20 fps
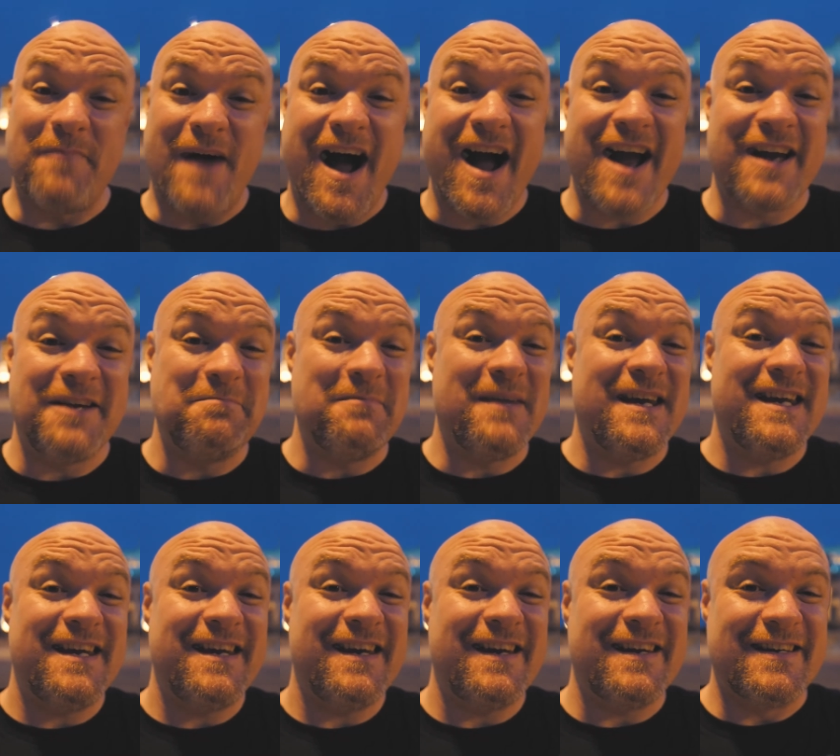behind
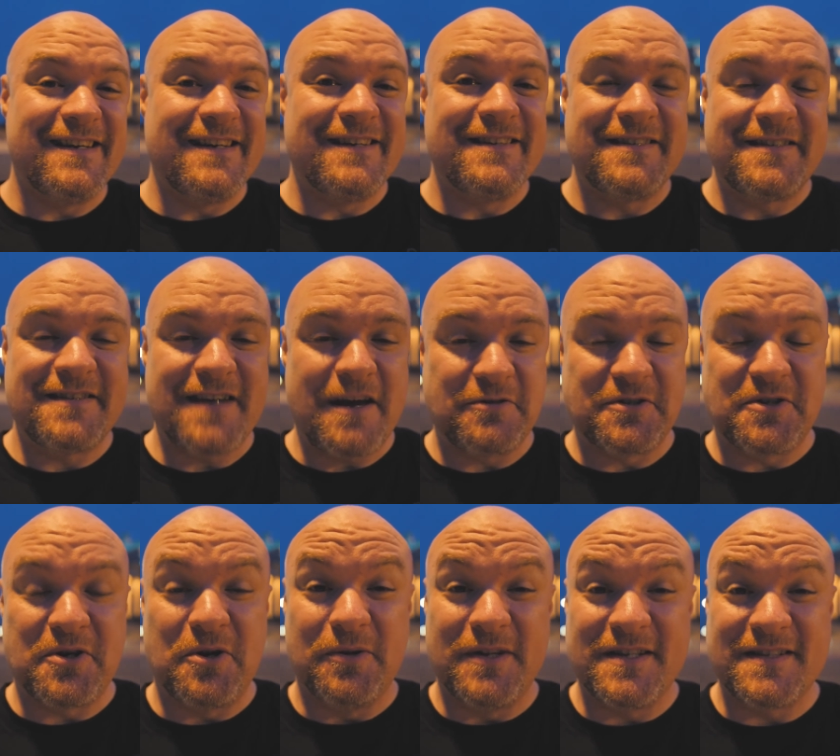me is, I was
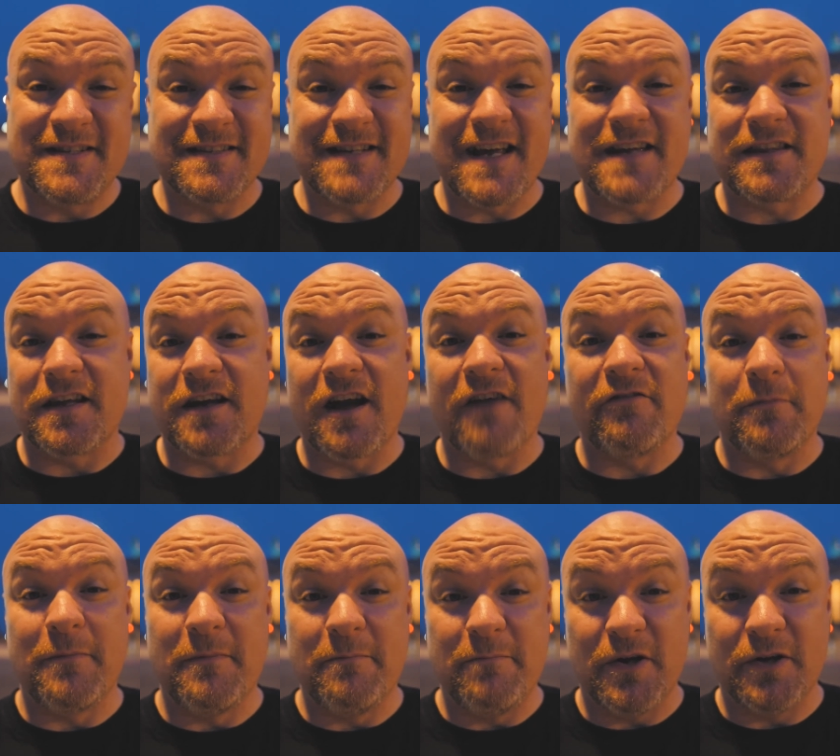told this is like the
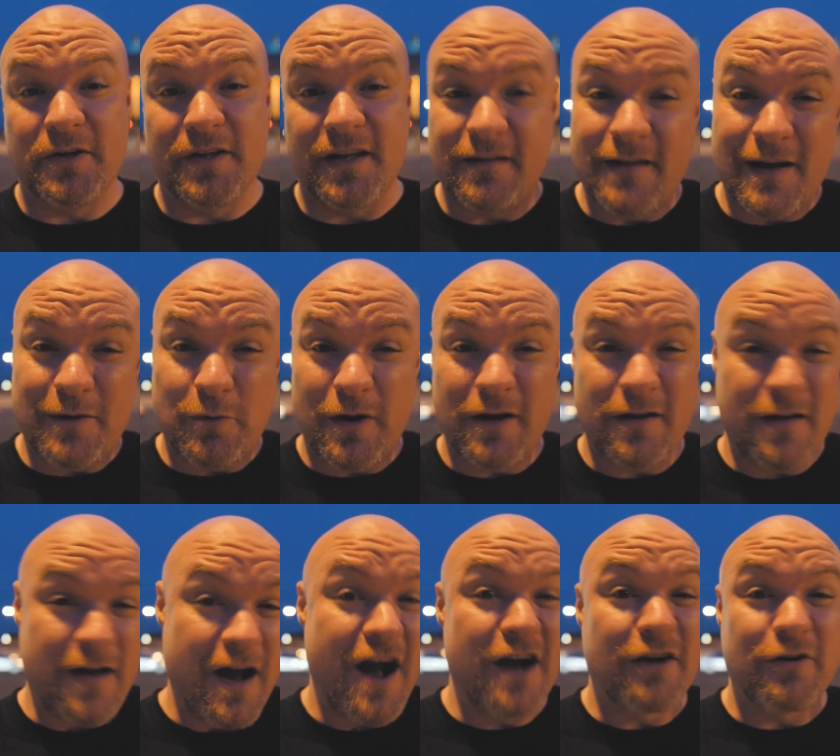government building, like where
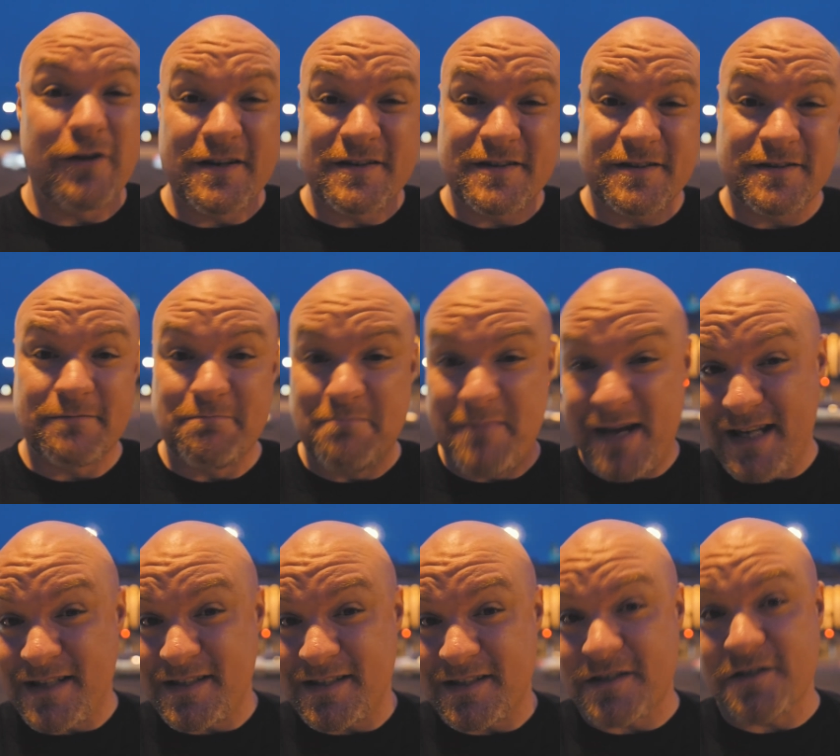Congress
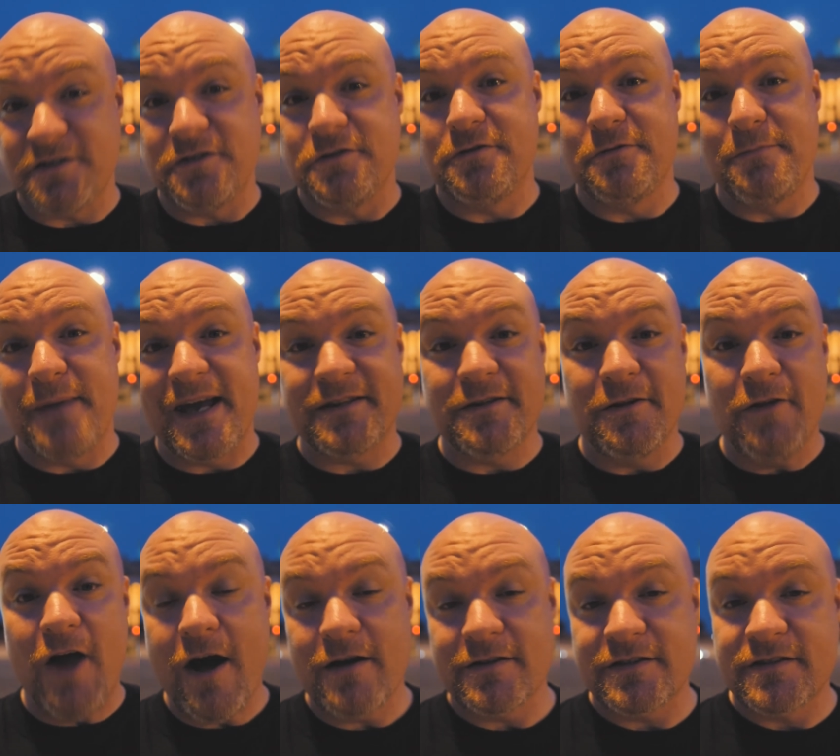meets to make the
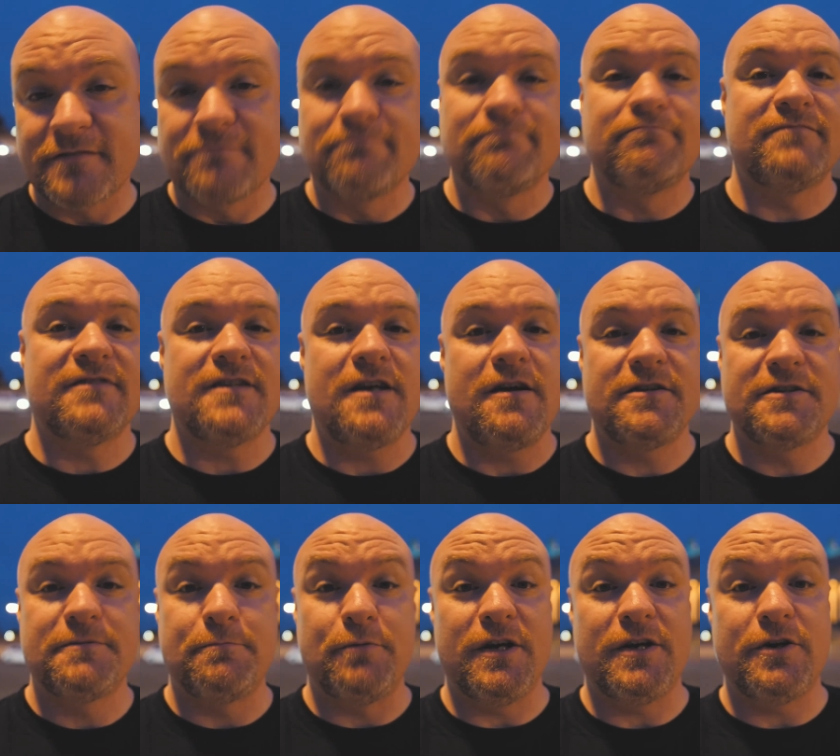laws. So
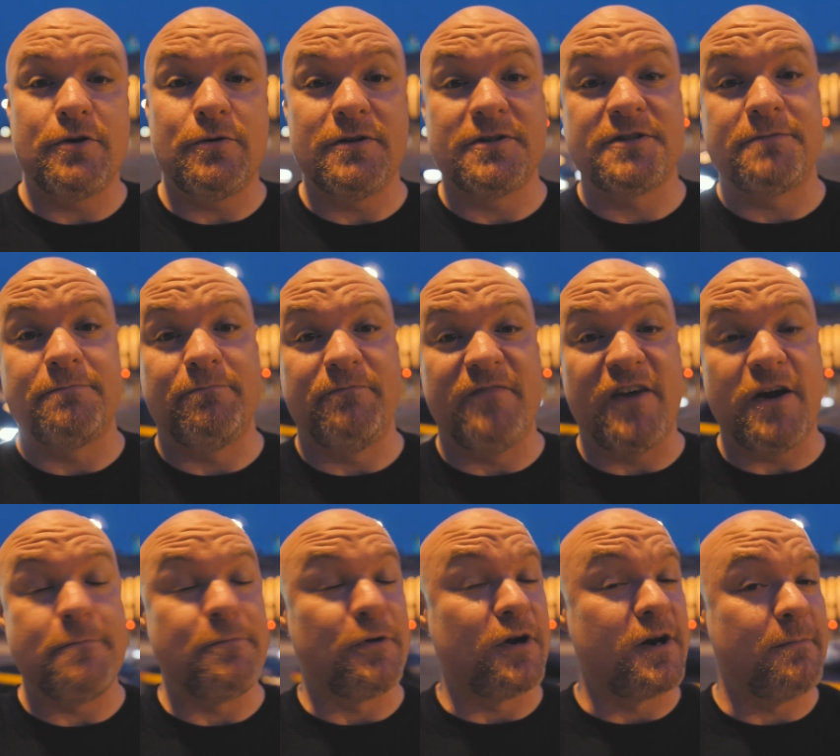it's pretty cool. It's a
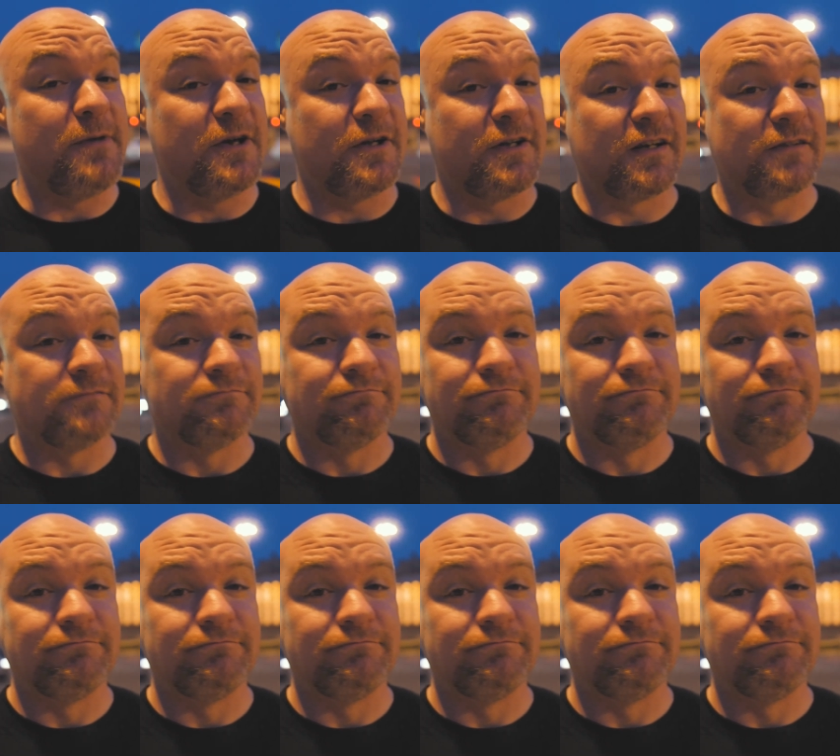very pretty building.